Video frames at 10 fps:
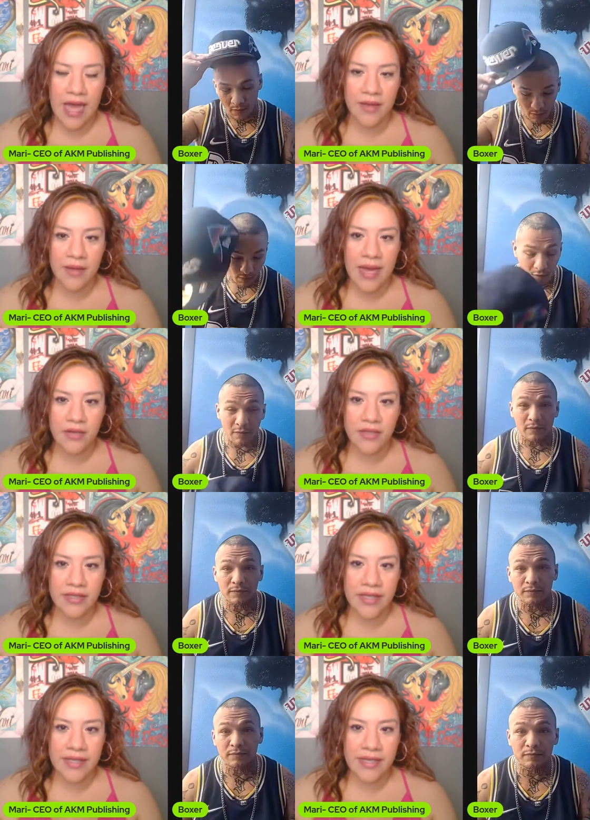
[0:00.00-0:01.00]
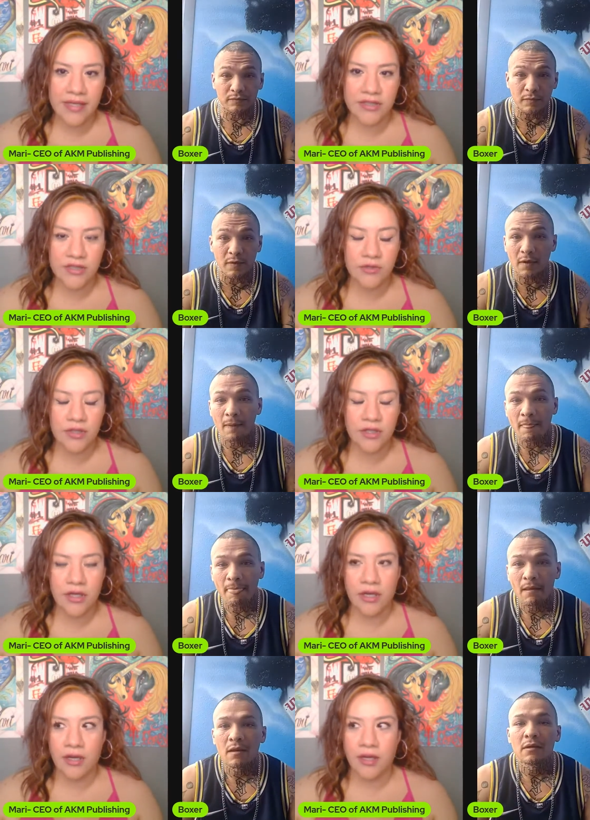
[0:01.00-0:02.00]
Speaker 1: how how can they get into the
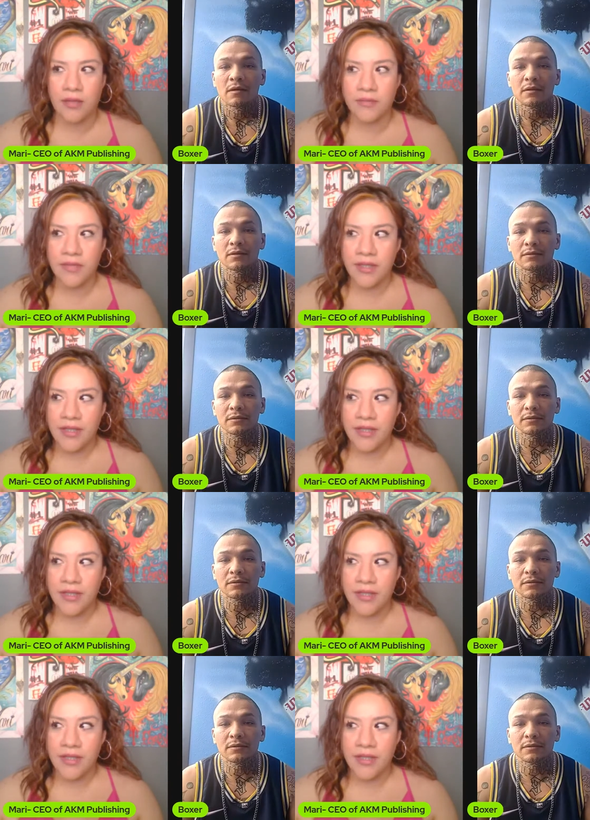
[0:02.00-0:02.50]
um